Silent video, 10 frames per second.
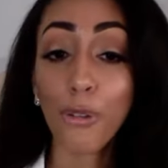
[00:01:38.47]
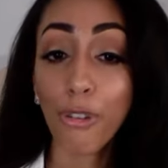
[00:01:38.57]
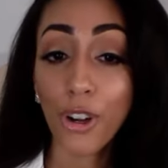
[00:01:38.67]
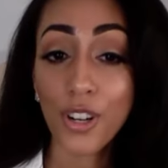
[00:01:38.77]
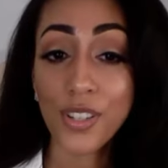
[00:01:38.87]

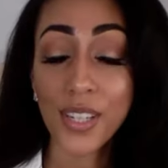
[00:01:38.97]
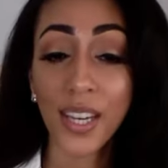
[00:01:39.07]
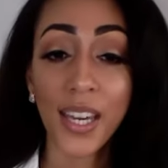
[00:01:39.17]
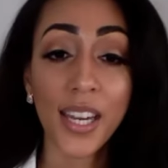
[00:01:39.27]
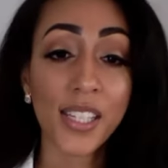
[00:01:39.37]
First,
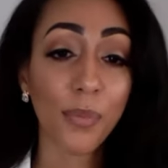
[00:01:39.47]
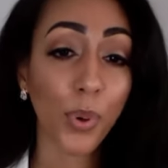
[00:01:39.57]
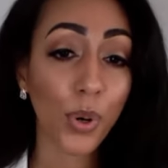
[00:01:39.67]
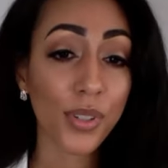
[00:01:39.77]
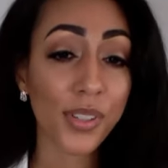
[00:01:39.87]
it's
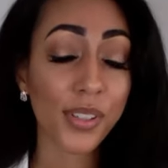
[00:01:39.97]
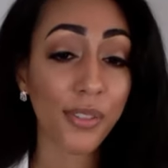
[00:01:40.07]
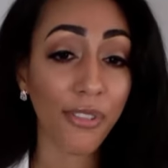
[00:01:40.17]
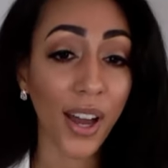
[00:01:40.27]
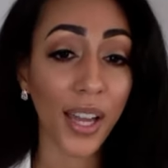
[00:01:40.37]
important to
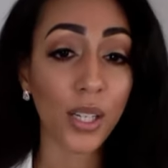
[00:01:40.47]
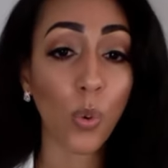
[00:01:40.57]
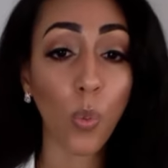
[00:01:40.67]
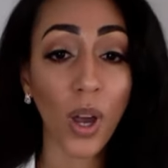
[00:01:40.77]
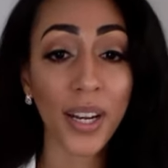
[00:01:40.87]
define
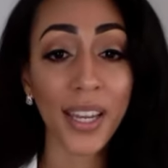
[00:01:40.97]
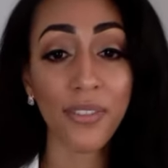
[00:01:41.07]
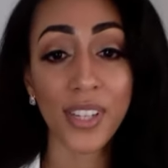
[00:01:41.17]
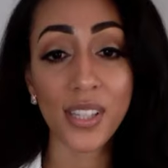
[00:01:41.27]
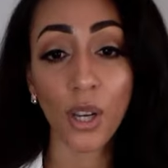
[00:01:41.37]
what a
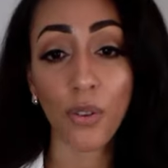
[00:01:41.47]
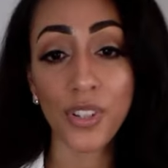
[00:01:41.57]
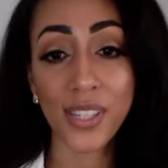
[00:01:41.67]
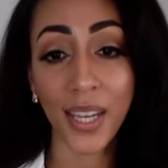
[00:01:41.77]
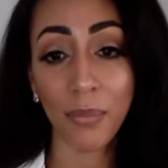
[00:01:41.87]
visa
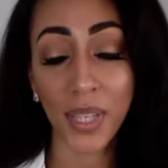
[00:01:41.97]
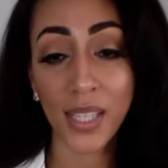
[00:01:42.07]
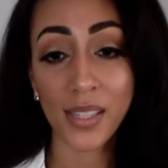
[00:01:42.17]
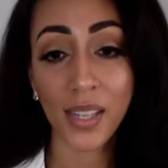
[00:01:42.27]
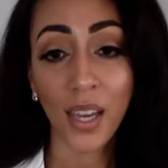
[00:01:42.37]
overstay
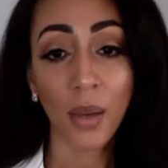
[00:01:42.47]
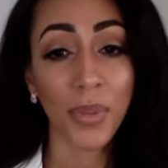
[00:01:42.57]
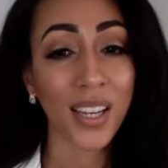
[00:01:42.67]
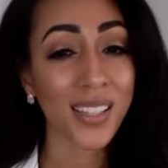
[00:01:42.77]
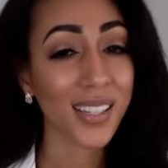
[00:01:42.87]
means
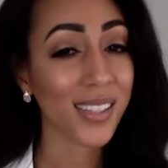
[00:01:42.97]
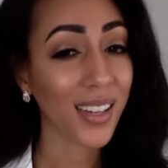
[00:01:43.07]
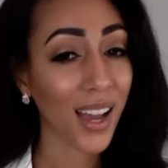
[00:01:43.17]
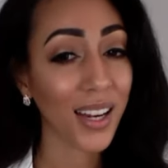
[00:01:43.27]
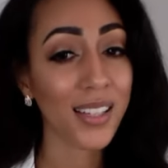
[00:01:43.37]
because it's
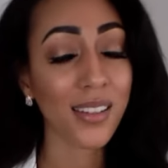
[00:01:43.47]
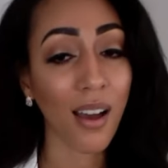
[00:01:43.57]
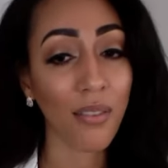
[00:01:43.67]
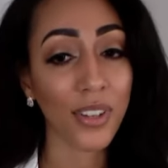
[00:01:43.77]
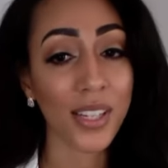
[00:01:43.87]
not as
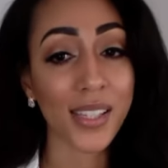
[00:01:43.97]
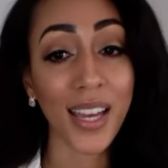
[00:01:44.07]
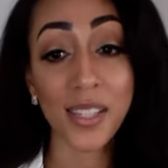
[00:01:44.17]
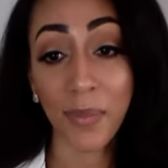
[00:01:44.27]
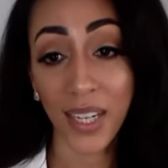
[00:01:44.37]
obvious
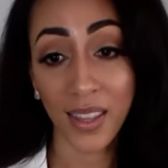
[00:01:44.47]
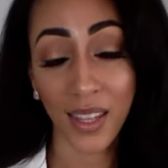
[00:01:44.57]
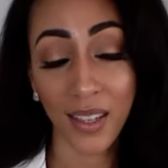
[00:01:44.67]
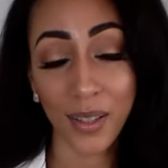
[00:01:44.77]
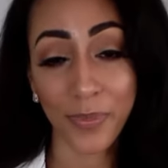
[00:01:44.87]
as many
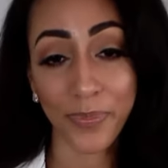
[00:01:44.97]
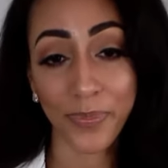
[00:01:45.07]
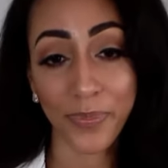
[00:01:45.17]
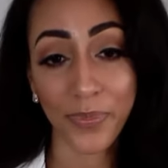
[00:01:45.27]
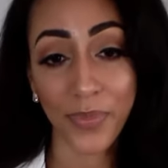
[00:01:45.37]
think.
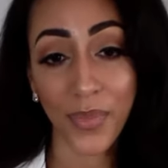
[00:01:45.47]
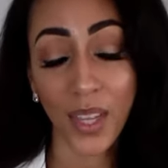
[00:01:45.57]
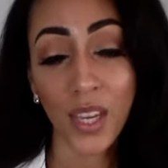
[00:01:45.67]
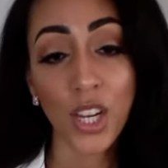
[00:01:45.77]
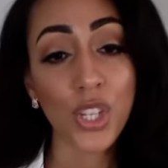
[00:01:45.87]

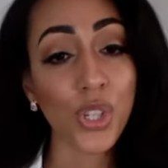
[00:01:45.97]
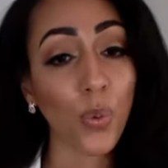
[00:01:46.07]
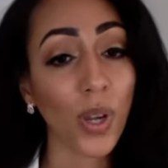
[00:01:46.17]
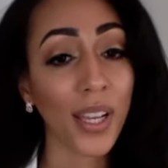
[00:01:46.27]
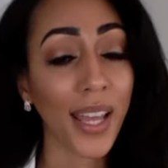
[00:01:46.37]
So
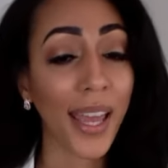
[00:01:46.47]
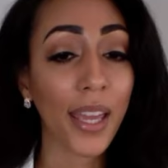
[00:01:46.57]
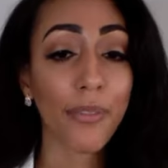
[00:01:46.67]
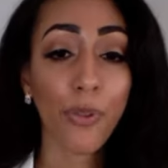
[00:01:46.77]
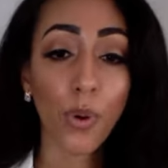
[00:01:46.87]
when
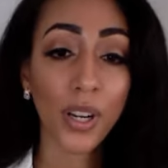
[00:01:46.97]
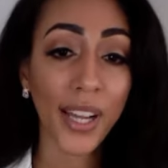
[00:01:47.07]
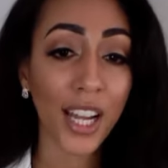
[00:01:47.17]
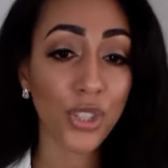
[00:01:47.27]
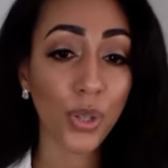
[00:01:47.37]
a foreign
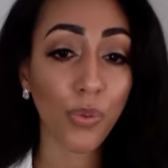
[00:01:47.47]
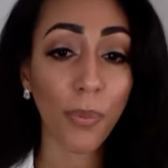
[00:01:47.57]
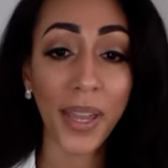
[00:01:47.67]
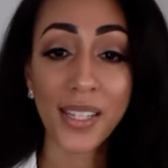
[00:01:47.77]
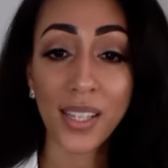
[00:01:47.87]
national
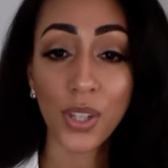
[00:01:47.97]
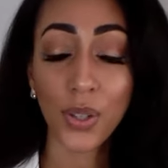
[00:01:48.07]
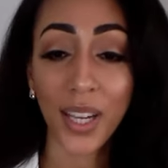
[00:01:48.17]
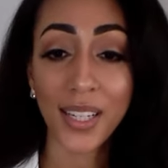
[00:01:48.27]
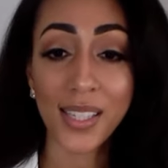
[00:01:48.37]
remains in the
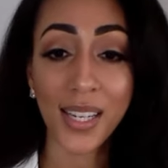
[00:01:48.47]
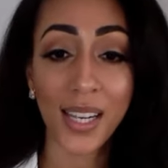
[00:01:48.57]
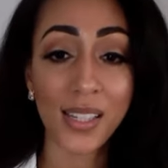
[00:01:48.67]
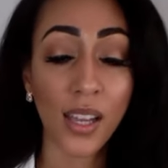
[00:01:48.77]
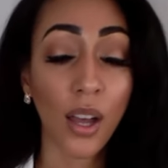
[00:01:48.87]
United
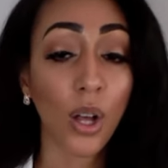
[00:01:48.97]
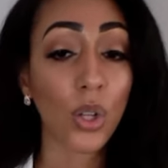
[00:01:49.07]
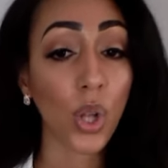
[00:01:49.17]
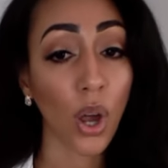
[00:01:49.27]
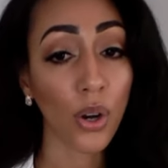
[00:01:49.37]
States
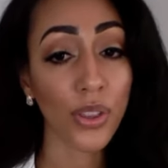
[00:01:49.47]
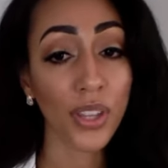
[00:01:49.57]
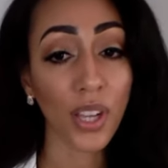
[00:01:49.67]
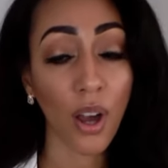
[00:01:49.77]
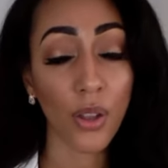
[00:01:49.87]
longer
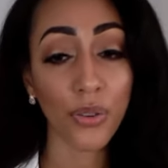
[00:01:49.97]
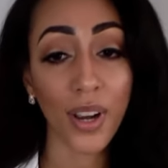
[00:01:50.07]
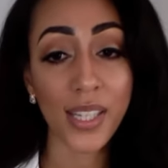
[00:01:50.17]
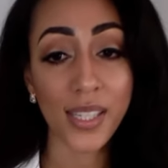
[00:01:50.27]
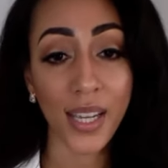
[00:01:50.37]
than the
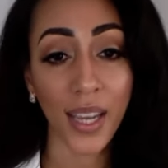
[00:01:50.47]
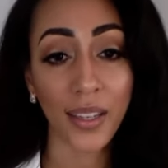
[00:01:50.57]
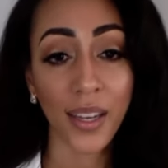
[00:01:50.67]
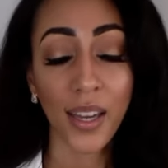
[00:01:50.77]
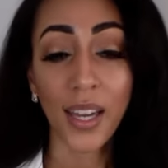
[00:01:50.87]
authorized
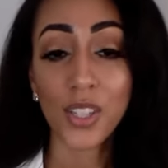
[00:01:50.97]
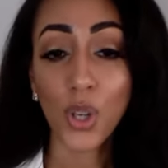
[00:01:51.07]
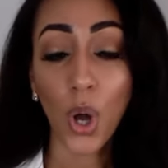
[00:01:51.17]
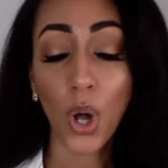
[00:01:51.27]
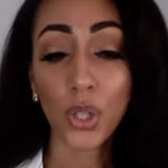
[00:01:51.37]
stay, it's
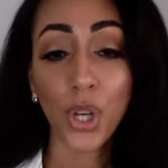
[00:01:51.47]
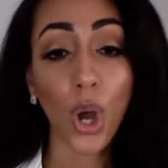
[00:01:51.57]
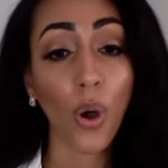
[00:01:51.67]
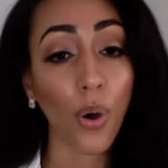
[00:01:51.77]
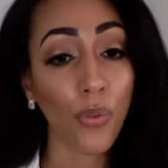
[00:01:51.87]
called
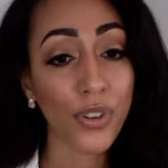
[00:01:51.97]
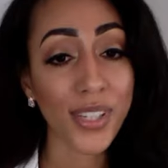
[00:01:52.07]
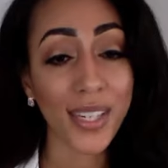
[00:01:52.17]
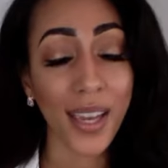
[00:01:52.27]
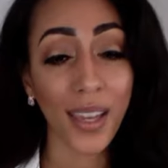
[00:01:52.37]

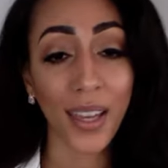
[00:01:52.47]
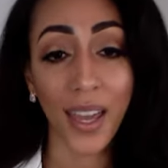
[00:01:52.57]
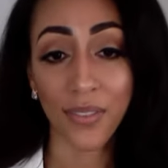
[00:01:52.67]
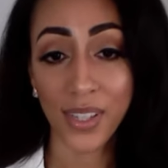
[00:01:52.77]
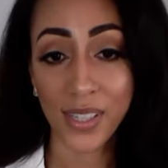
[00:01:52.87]
overstaying
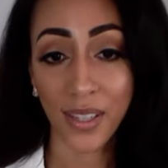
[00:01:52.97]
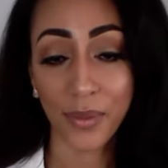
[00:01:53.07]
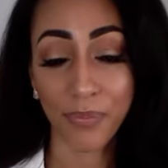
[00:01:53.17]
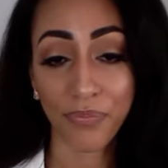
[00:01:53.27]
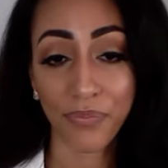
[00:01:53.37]
a visa.